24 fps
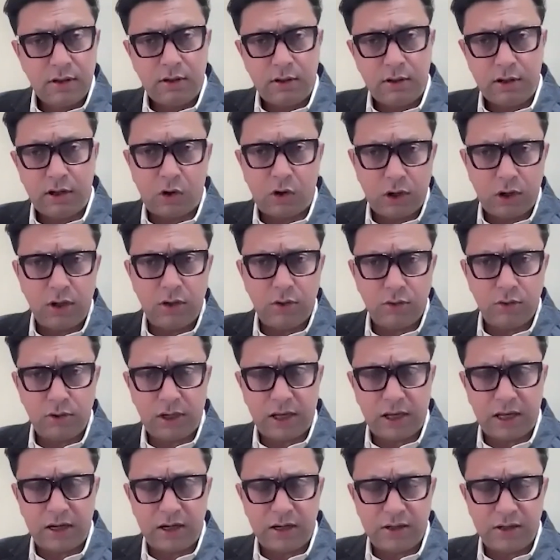according to the
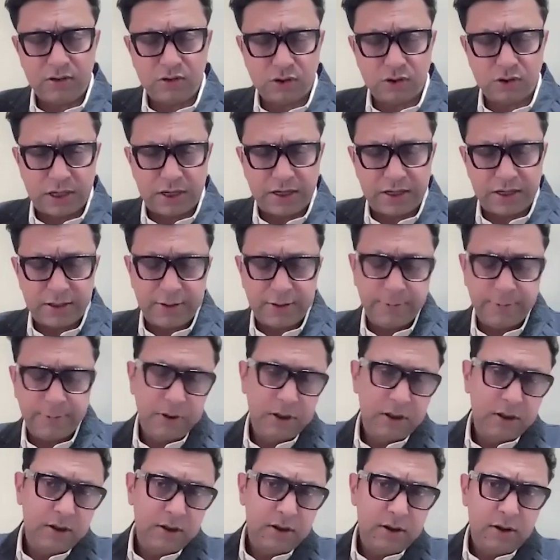Canadian Society,
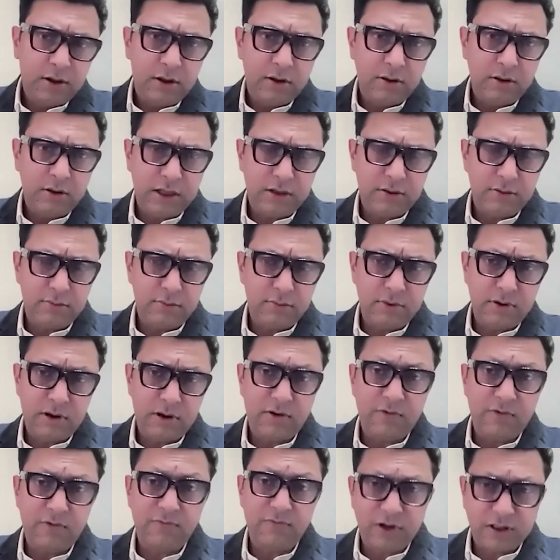then
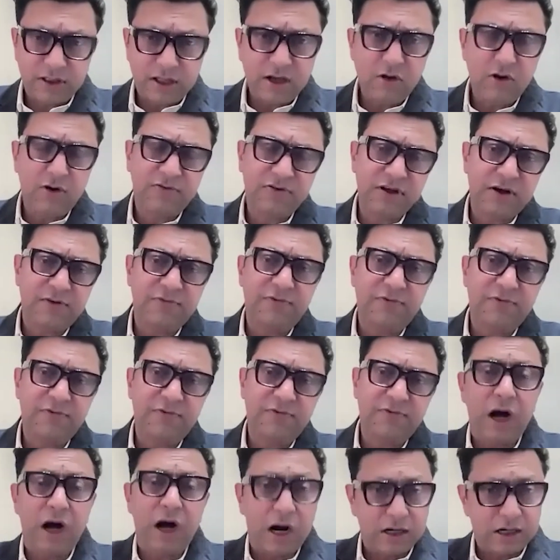whether you have suffered a
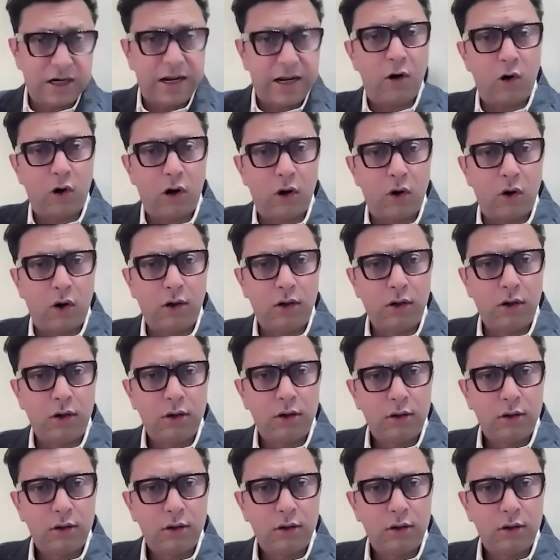heart attack or not.